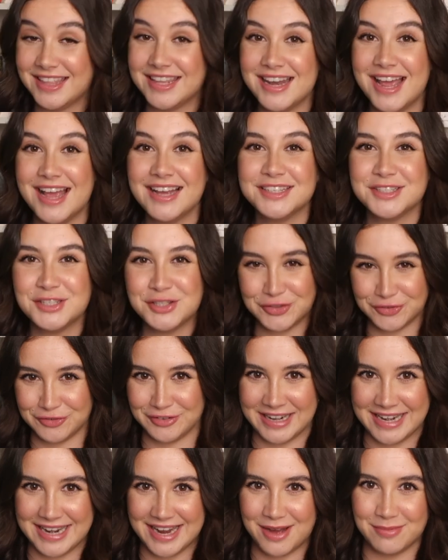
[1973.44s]
The next
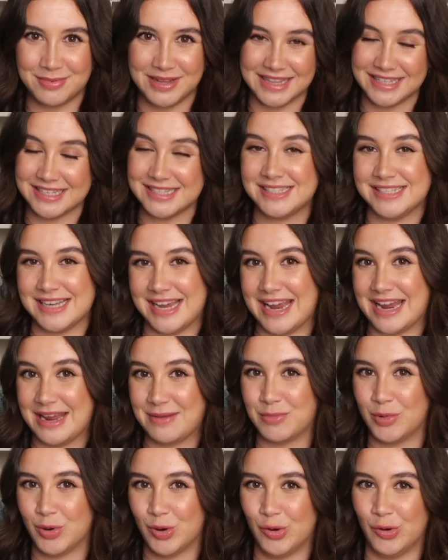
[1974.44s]
3 are by the
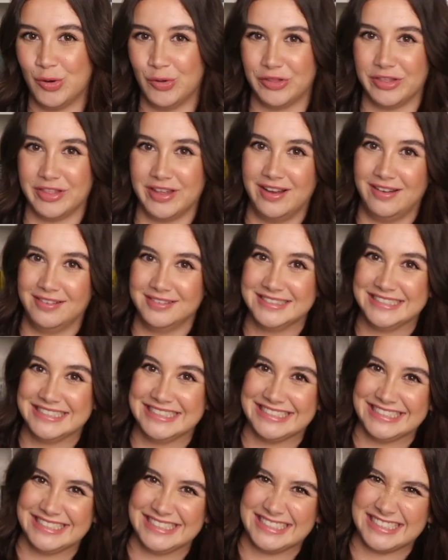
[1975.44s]
same author.
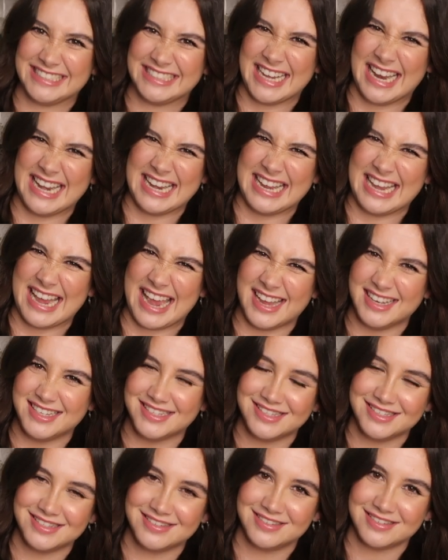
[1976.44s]
Can you
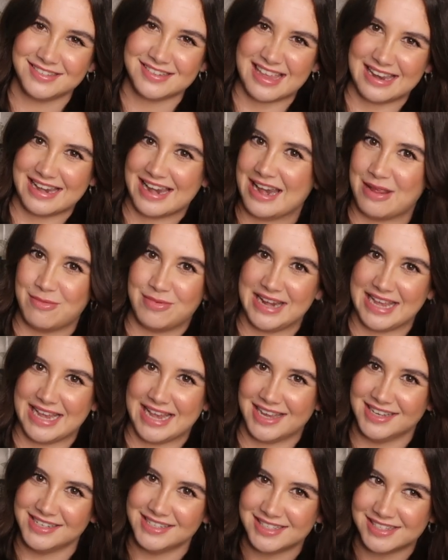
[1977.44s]
guess? Can anybody
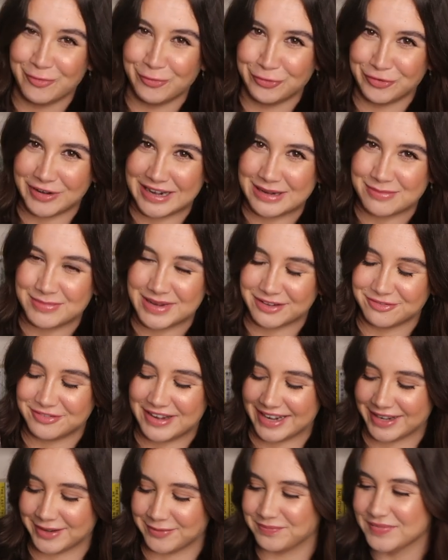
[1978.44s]
guess? Frida
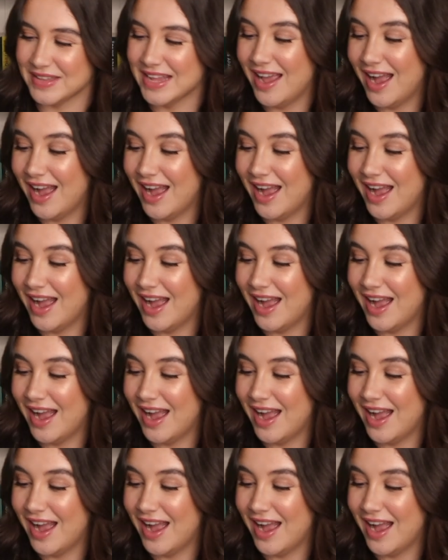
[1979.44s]
McFadden.